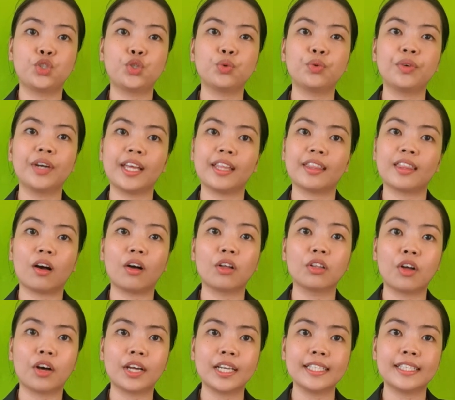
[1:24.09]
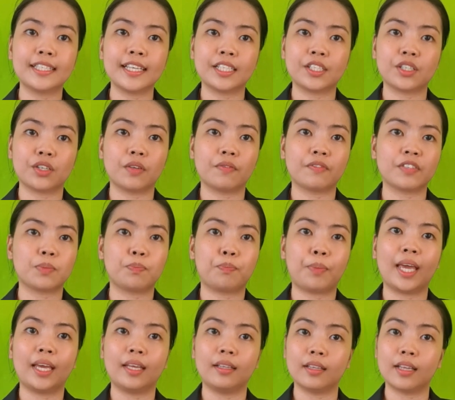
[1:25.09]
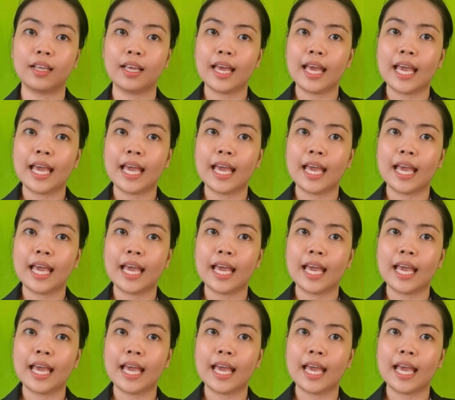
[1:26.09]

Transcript: during the colonization of Spain